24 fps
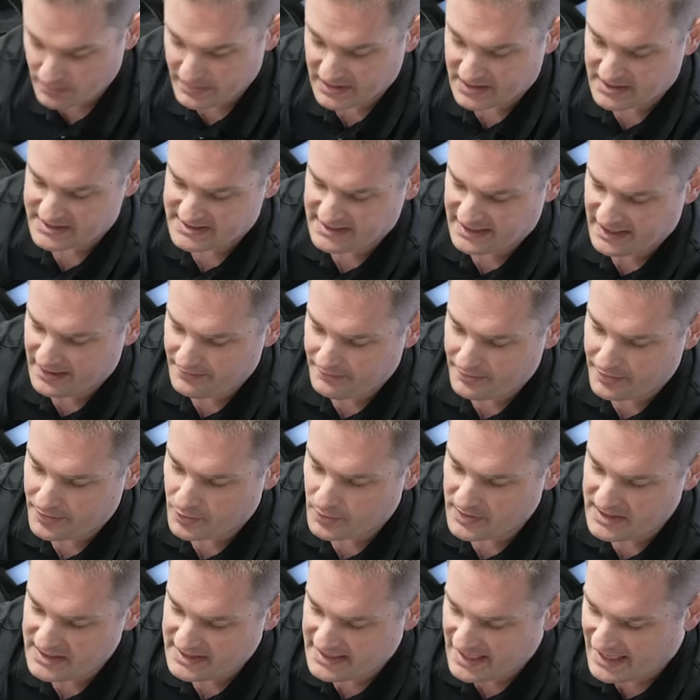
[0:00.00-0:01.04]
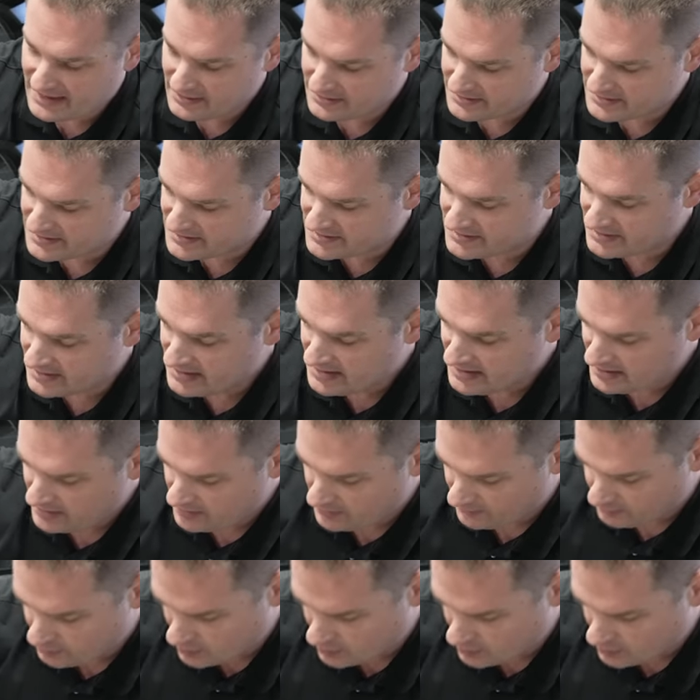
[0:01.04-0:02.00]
because I have 3 gallons of